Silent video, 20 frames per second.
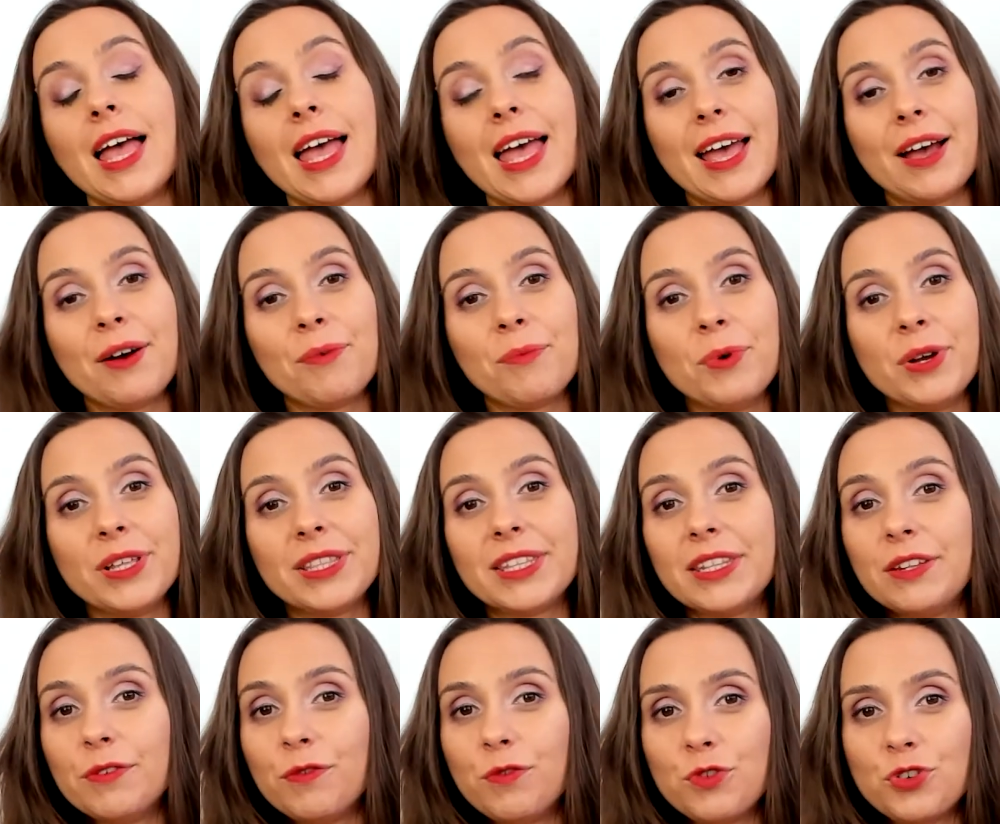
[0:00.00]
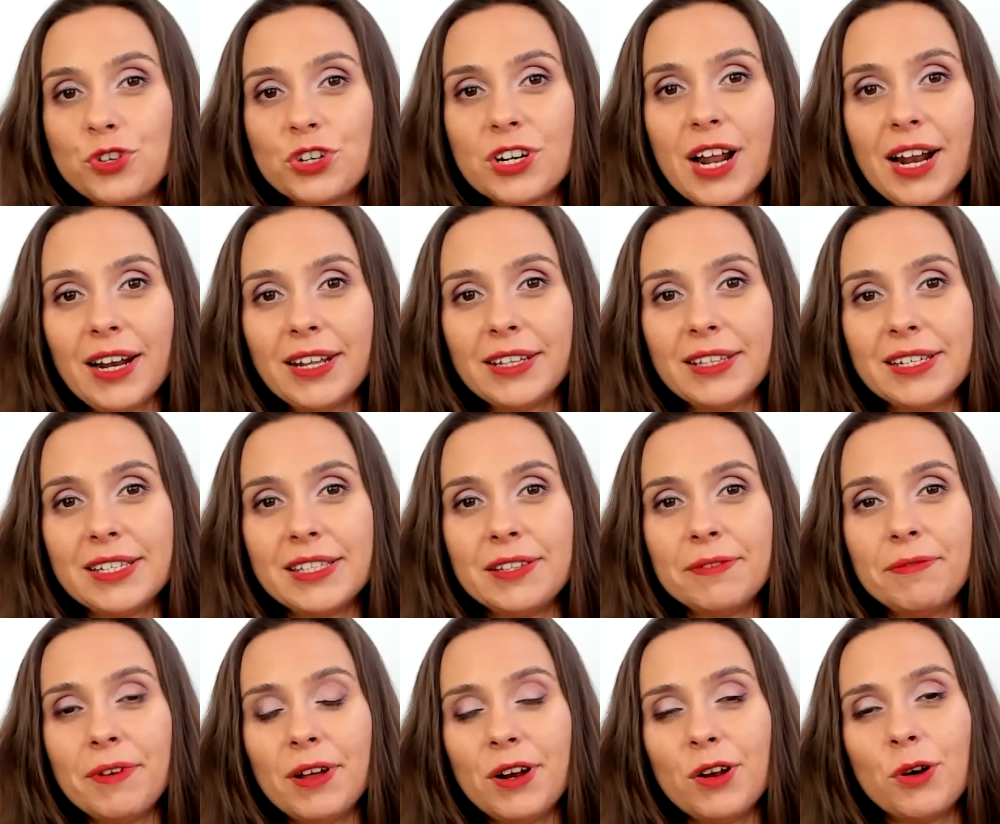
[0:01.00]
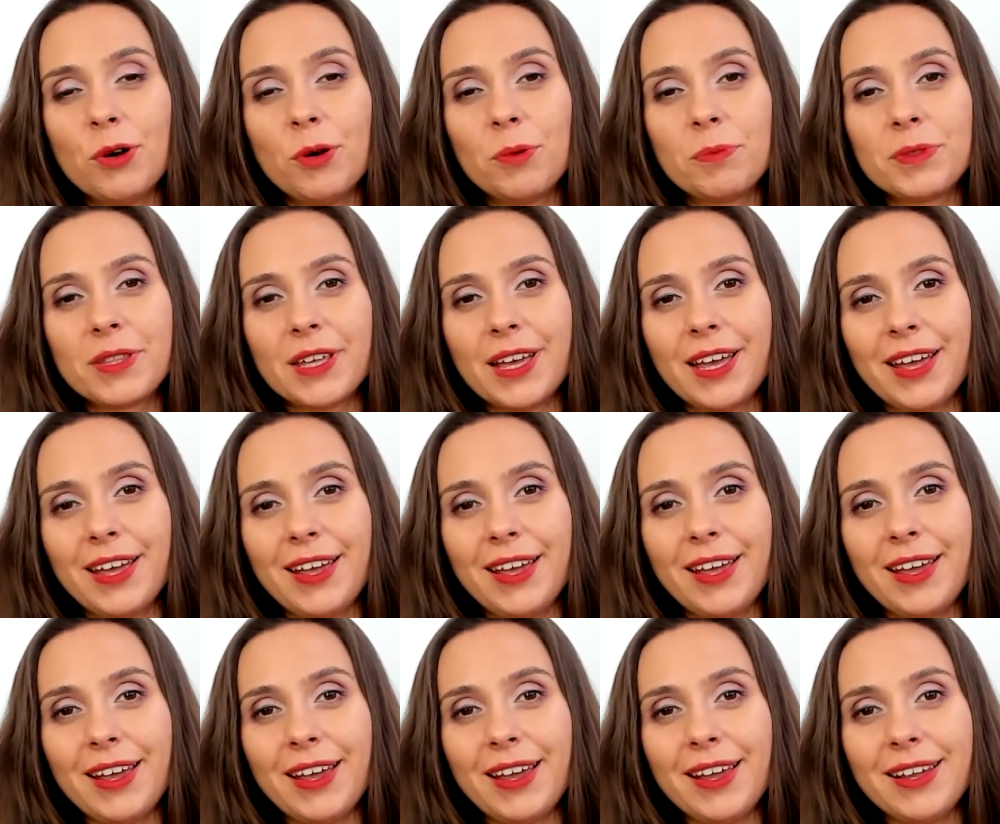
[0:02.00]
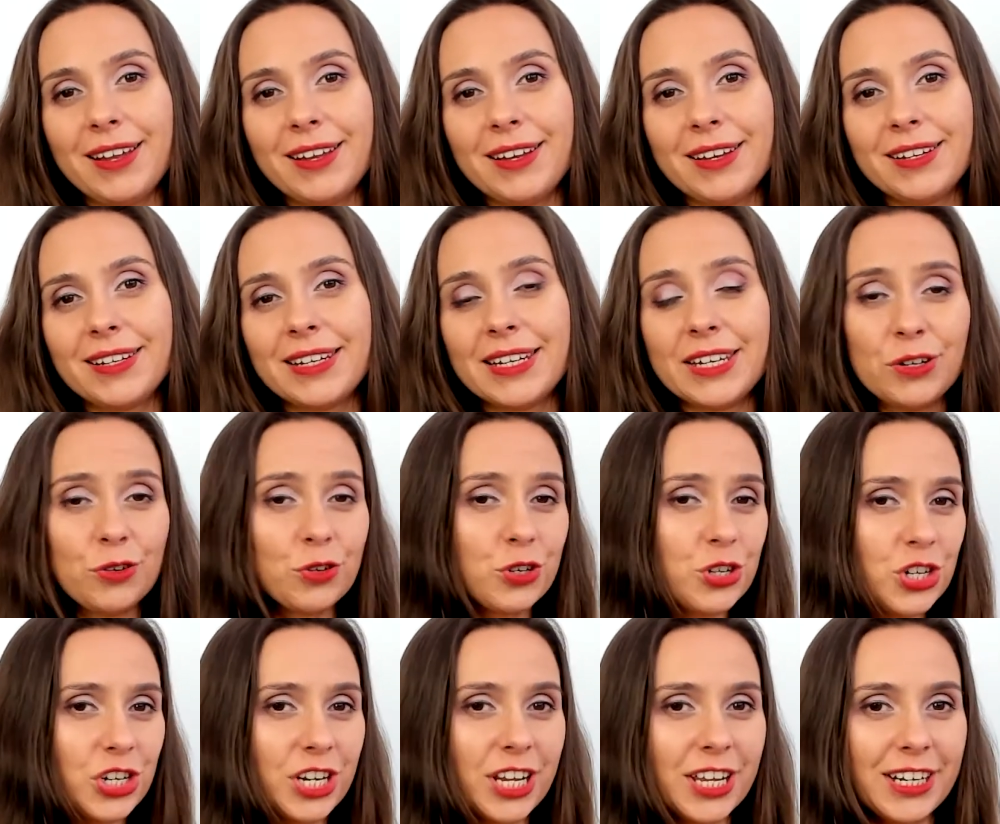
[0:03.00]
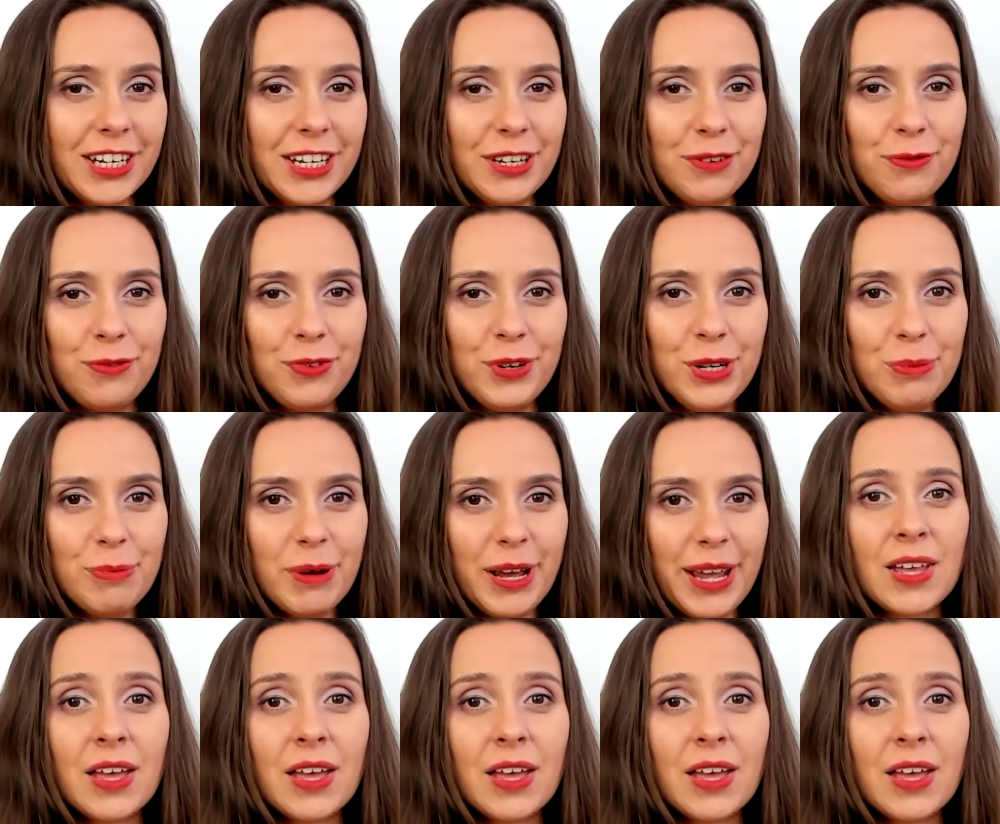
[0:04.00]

with the functionalities developed, and he or she can give feedback.